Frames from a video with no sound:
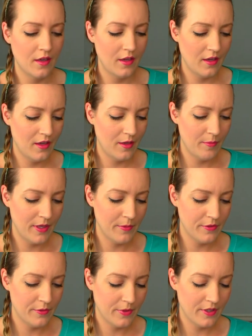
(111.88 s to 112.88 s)
Um, I will
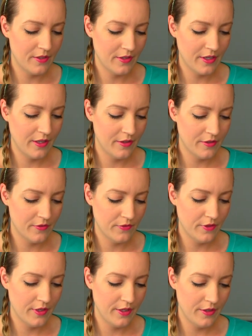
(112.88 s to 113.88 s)
swatch the colors
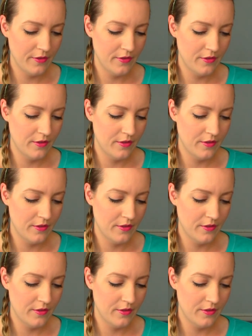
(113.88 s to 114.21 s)
for you.